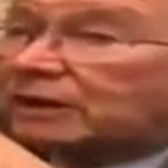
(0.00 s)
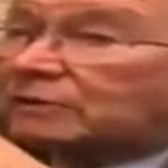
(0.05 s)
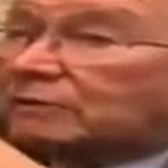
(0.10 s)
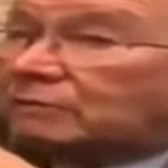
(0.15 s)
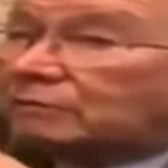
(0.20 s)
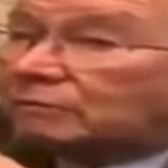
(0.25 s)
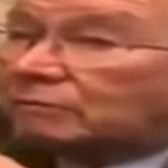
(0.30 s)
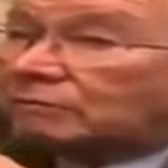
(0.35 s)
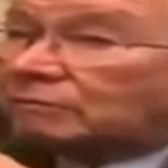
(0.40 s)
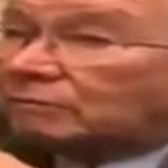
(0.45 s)

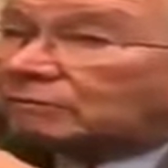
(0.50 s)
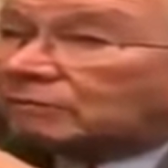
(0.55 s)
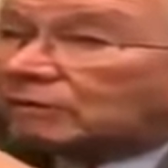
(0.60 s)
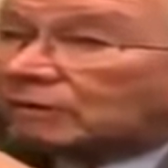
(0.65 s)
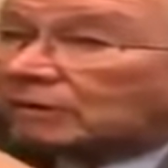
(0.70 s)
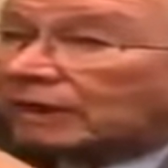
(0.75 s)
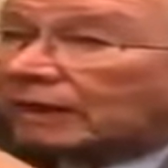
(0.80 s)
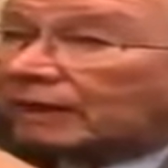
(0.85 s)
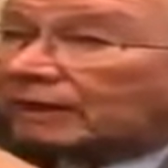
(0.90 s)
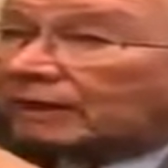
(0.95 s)

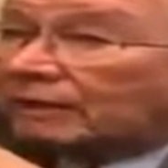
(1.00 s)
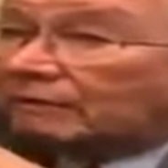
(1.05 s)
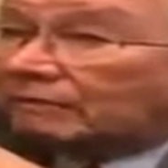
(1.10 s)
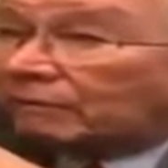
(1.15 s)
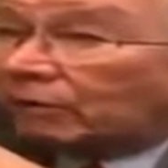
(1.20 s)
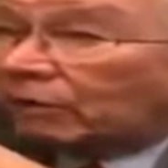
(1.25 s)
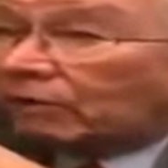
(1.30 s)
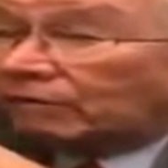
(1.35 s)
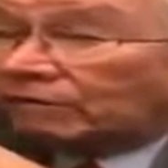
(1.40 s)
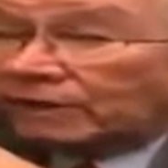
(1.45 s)
that
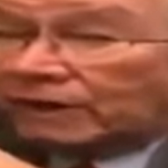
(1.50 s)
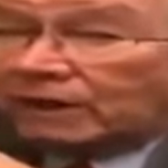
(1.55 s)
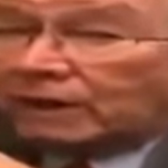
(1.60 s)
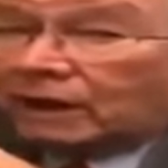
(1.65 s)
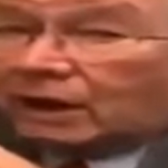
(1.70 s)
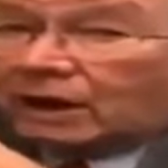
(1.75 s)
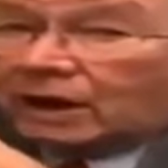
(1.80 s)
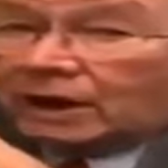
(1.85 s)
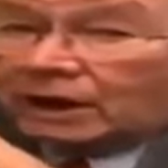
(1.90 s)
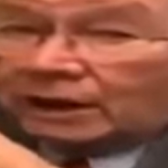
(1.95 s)
involve the
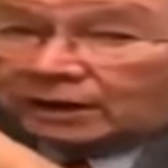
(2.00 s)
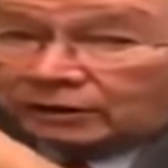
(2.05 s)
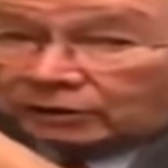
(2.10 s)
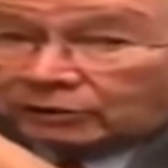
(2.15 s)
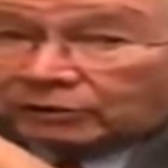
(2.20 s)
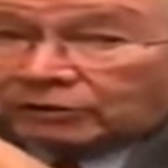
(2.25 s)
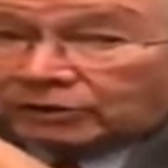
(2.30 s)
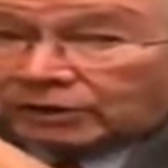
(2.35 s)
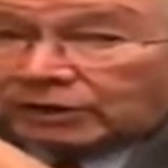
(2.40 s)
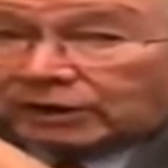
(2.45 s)
eye
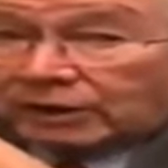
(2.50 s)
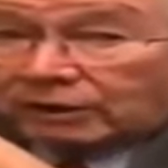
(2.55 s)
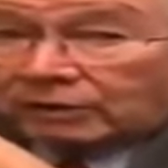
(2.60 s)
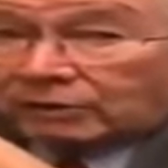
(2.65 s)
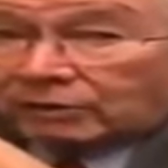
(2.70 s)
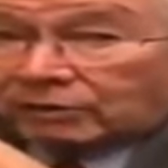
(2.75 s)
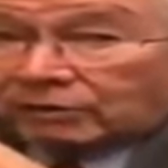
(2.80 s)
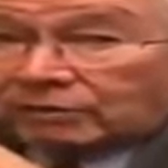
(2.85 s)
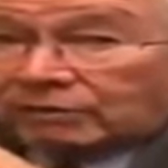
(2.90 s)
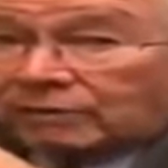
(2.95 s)
or the
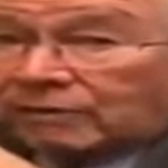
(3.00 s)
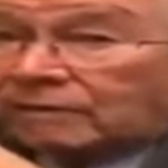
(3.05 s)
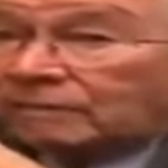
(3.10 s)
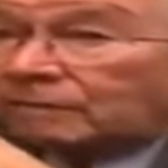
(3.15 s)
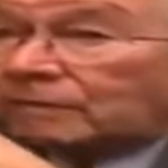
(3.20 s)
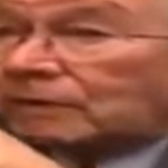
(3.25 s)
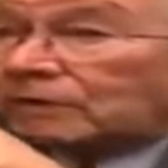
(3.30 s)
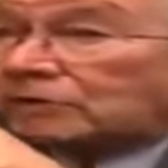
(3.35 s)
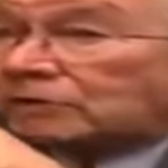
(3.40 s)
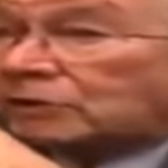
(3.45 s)
ear.
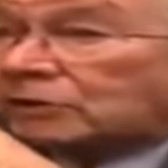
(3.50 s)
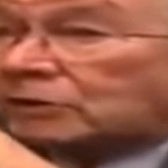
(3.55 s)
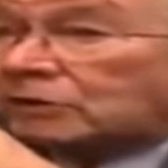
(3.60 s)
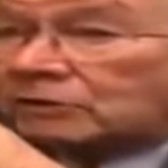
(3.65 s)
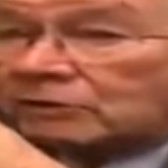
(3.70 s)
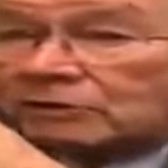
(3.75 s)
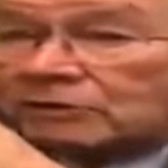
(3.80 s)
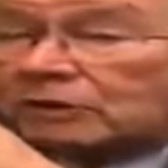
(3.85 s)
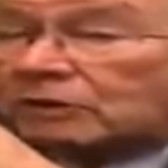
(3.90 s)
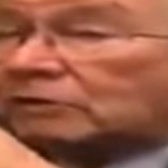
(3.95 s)

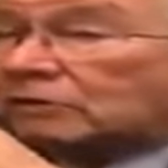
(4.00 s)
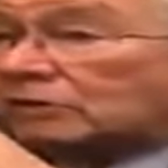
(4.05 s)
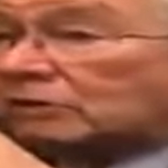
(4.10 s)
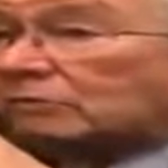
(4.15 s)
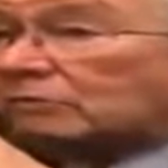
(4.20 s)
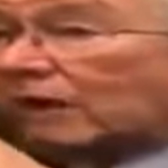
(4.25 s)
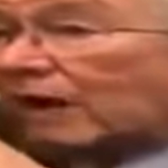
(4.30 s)
So there's